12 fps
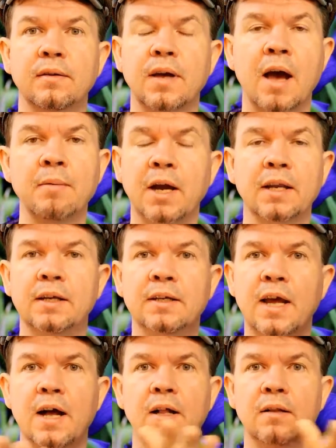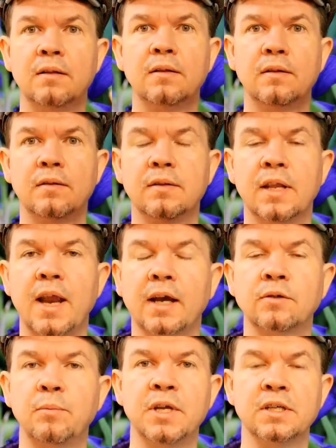I'm not going to tell the
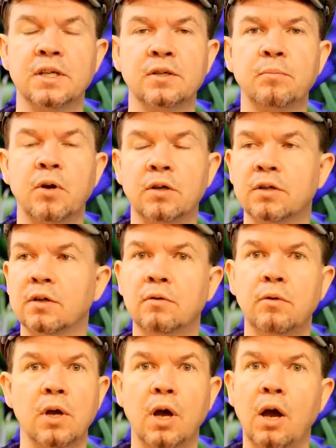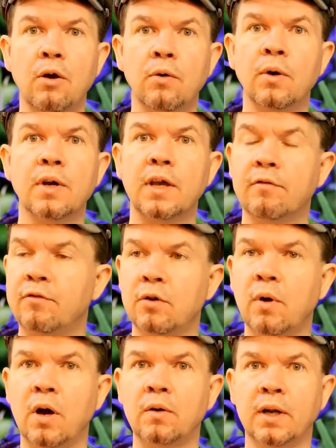next business person, oh, if
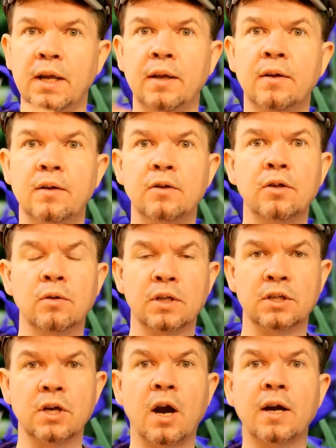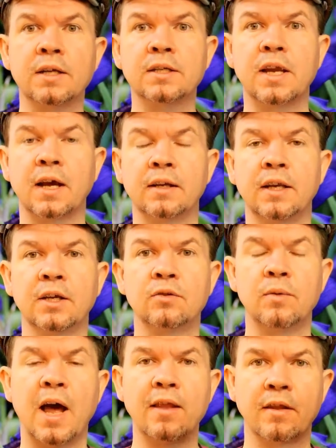you only do Lazaris techniques
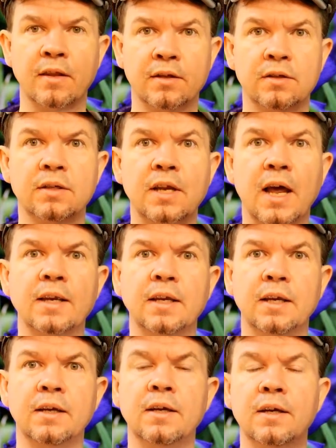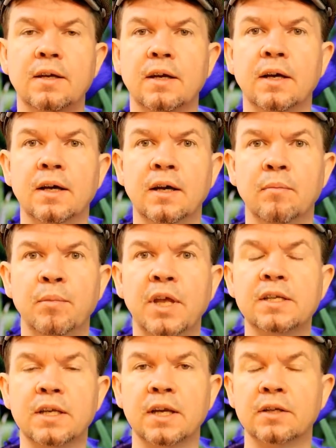rather than study
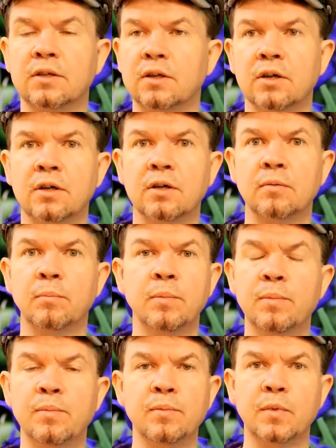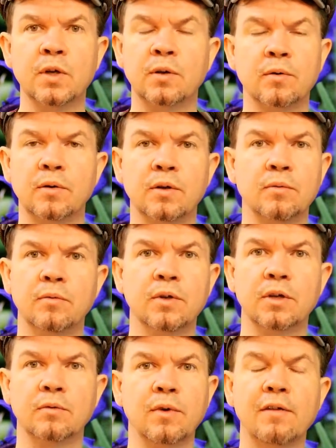business, your
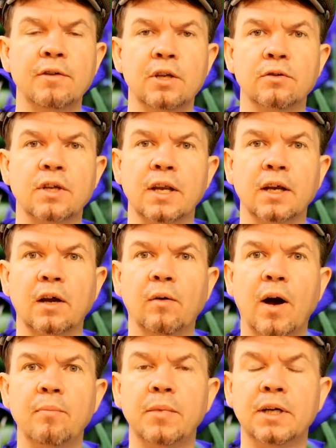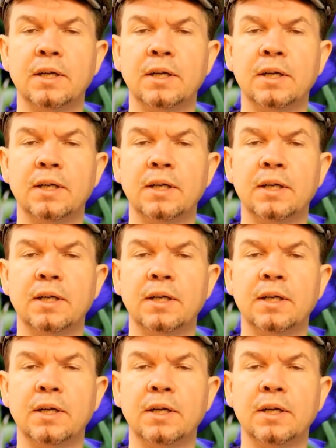revenue is going to go up.